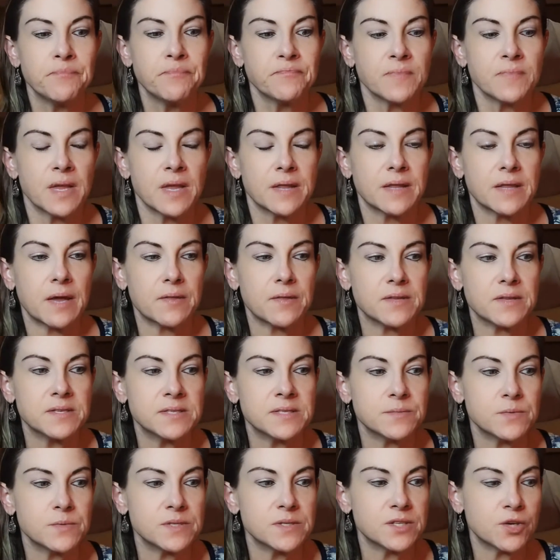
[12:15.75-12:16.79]
Now, this
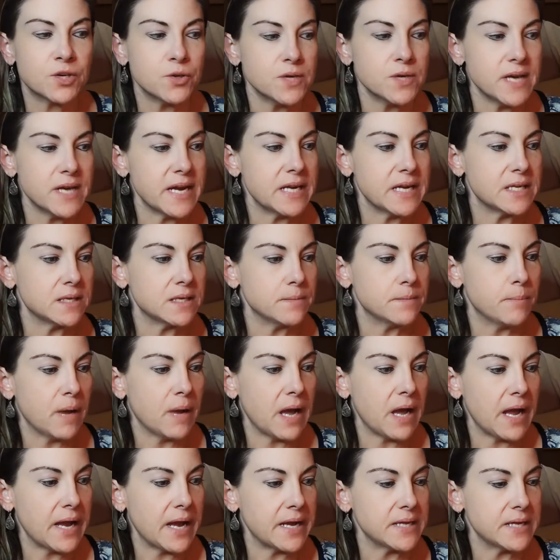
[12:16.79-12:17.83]
was created
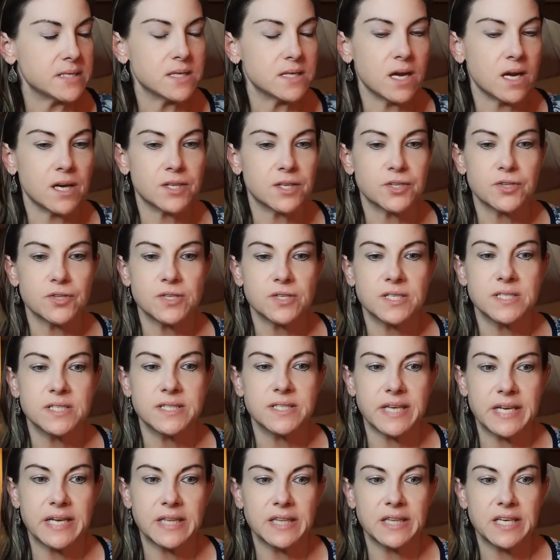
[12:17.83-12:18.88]
by Dr.
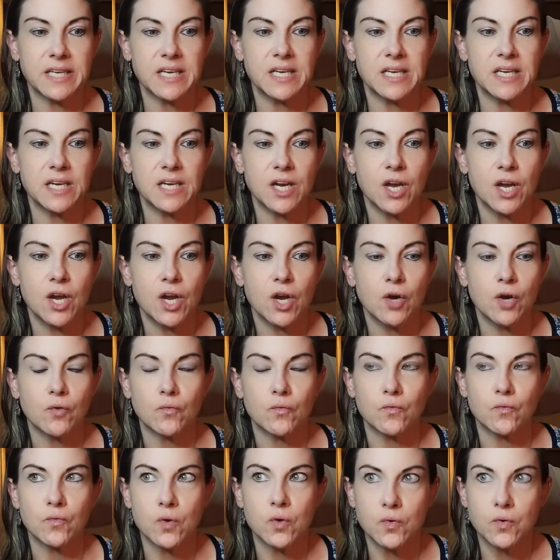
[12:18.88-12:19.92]
Stanley
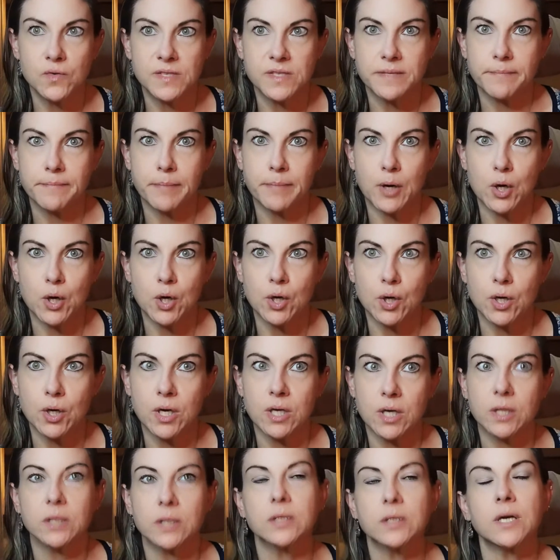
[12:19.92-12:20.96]
Rosenberg,
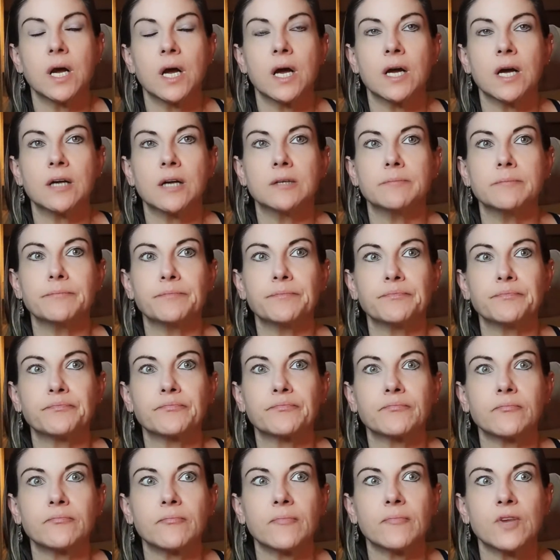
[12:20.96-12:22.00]

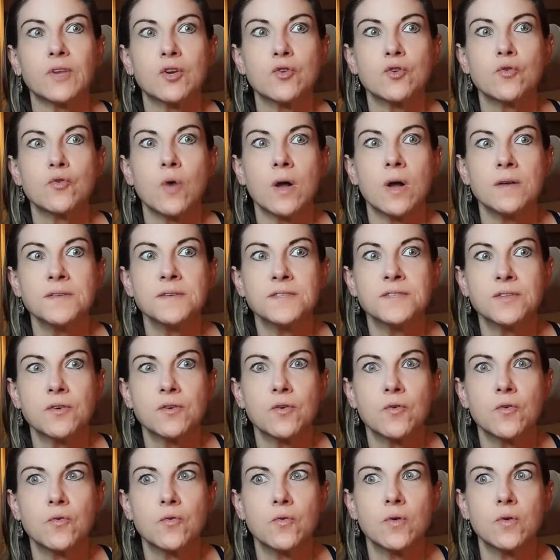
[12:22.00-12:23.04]
who
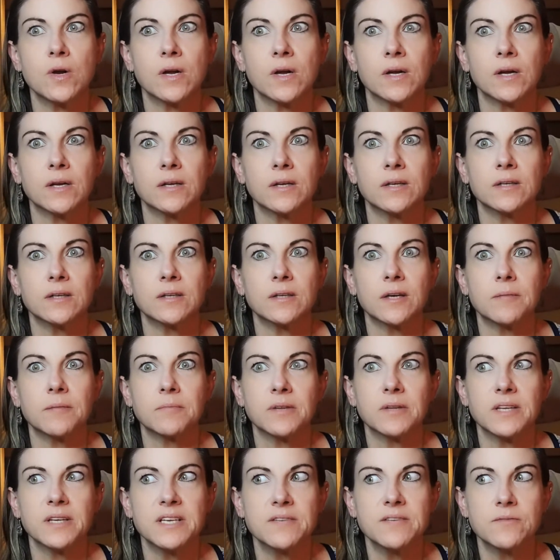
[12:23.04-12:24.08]
also, I
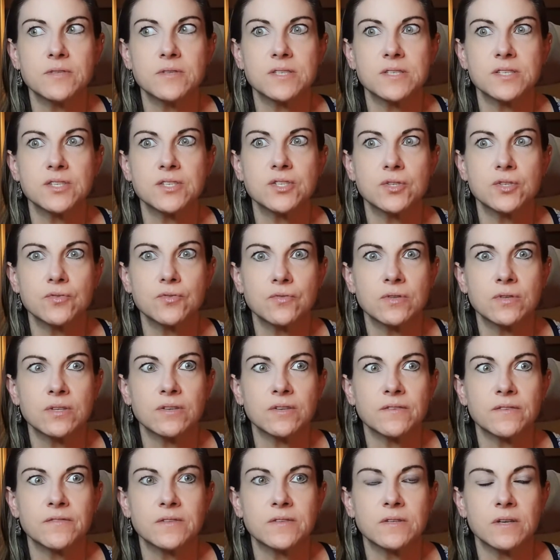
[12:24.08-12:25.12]
believe, was a
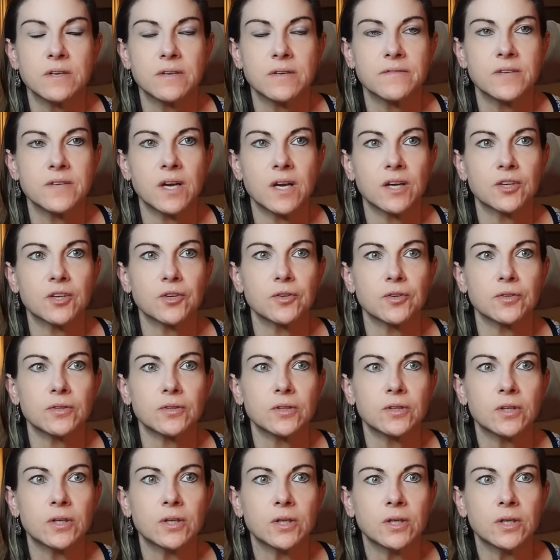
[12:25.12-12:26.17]
student of Dr.
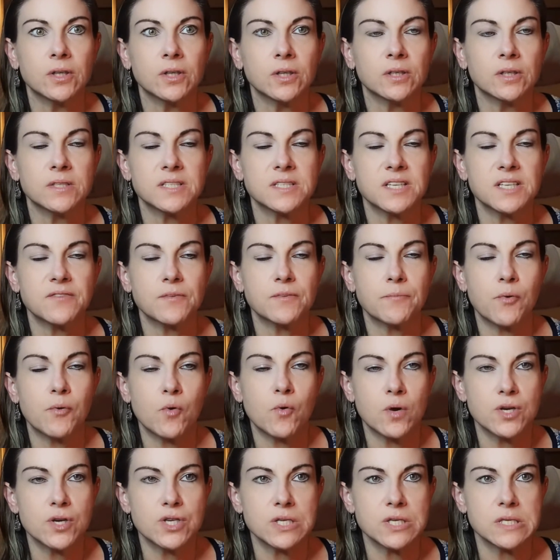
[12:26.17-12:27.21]
Stephen
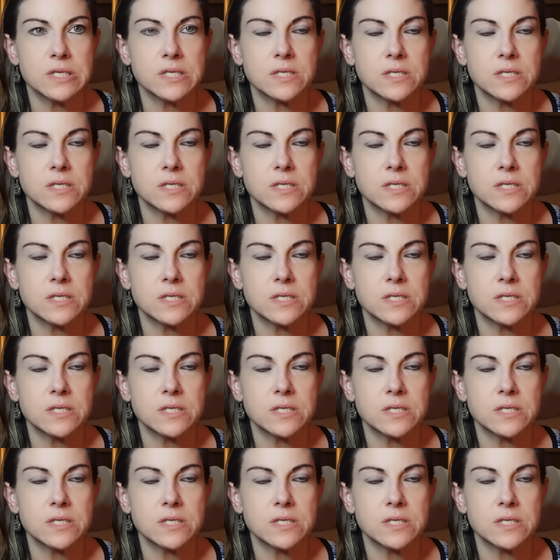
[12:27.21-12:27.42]
Porges.